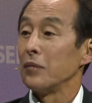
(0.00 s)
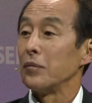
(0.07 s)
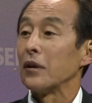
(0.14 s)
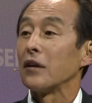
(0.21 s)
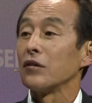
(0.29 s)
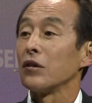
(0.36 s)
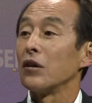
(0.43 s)

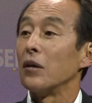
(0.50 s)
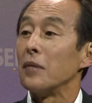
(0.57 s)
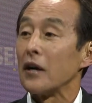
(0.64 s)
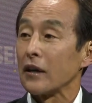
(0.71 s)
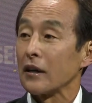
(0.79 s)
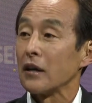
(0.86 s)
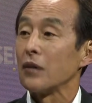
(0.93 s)
because
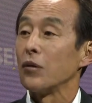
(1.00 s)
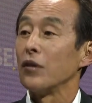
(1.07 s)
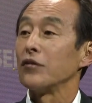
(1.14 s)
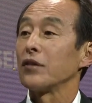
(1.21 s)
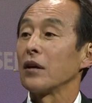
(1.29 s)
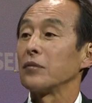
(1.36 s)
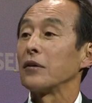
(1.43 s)
America
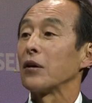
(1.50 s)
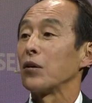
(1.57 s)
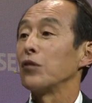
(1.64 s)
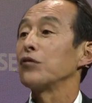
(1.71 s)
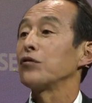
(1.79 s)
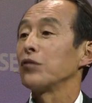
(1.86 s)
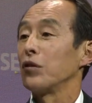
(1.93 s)
wants to have their
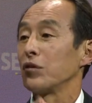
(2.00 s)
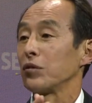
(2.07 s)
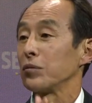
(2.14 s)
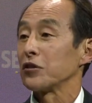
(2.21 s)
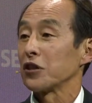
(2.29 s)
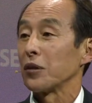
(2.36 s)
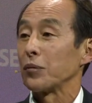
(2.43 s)
own source
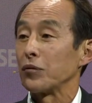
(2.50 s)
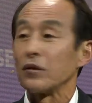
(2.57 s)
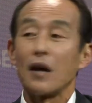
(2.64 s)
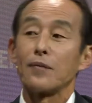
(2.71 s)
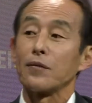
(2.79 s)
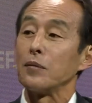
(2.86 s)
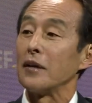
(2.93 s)
of chips,
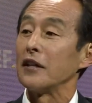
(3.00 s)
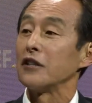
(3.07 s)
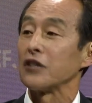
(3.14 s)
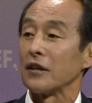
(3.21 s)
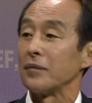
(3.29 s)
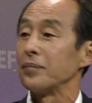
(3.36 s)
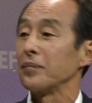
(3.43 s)
not from
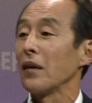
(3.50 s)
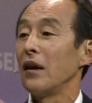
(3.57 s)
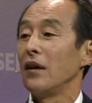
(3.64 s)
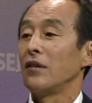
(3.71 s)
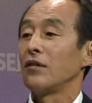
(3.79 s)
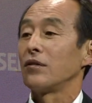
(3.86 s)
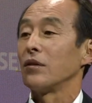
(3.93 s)
Asia.
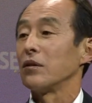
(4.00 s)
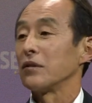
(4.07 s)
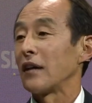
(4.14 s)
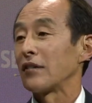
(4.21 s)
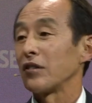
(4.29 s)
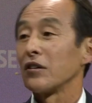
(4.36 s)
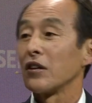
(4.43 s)
Mm -hmm. So
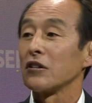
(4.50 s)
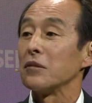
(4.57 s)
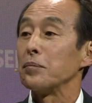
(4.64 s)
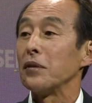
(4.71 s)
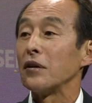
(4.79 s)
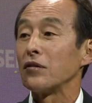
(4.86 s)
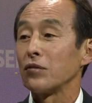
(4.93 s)
that's another
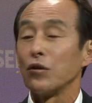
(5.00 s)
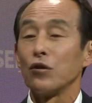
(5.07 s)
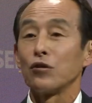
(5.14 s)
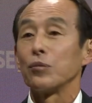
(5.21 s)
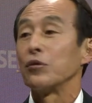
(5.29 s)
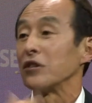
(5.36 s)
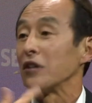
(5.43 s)
big source
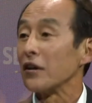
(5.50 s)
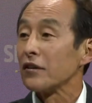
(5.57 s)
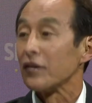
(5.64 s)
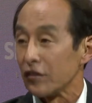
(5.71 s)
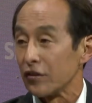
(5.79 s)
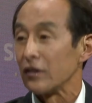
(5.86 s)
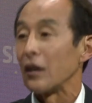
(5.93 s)
of
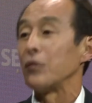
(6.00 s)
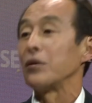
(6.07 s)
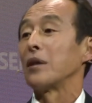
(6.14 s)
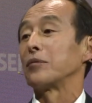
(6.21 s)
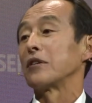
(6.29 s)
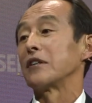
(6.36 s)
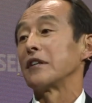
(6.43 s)
redundancy that we
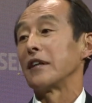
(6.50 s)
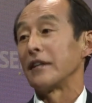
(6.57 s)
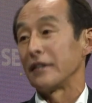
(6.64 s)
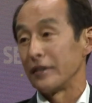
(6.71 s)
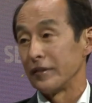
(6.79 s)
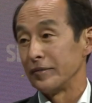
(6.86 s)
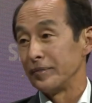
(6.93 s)
have to create.
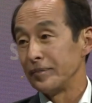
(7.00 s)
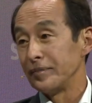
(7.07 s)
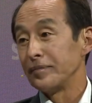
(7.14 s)
Mm -hmm.